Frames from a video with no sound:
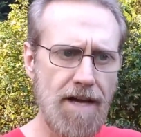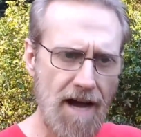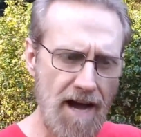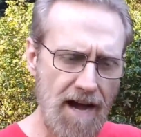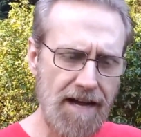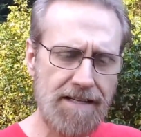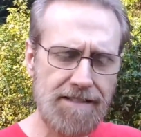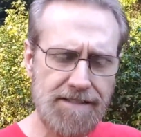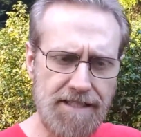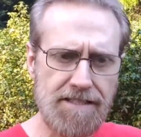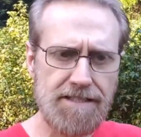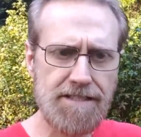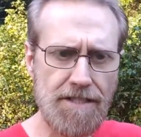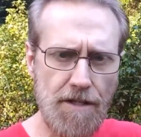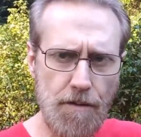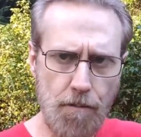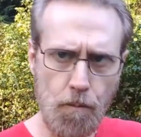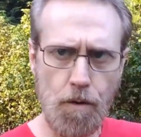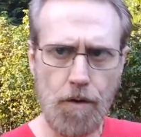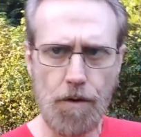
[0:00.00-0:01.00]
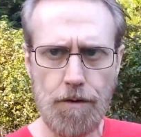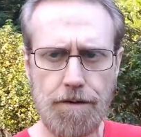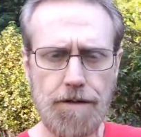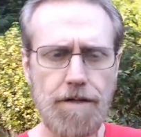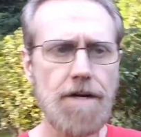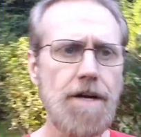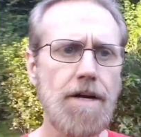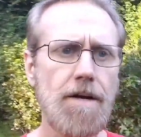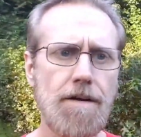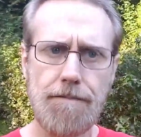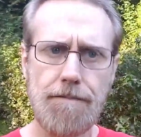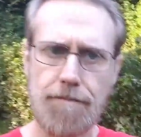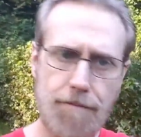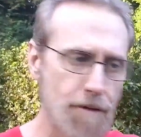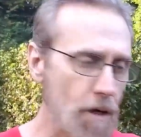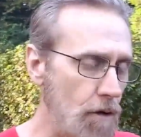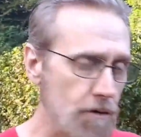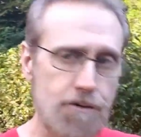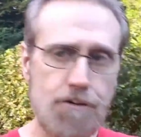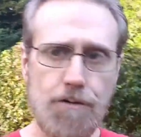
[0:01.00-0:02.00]
high-intensity work,
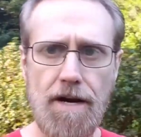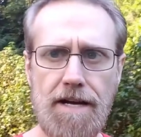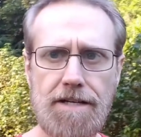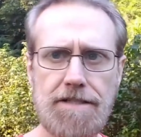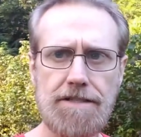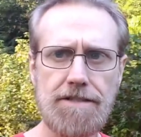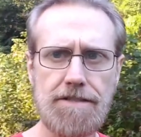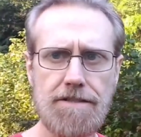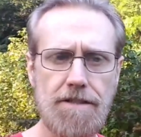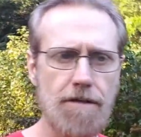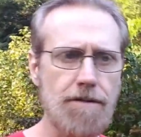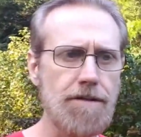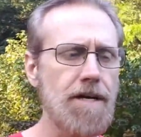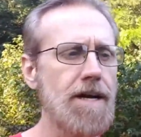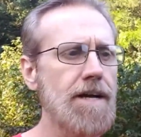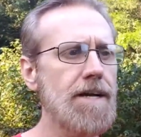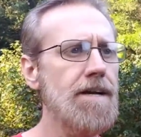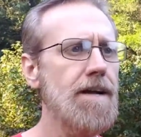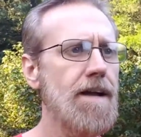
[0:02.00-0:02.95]
no distractions, okay?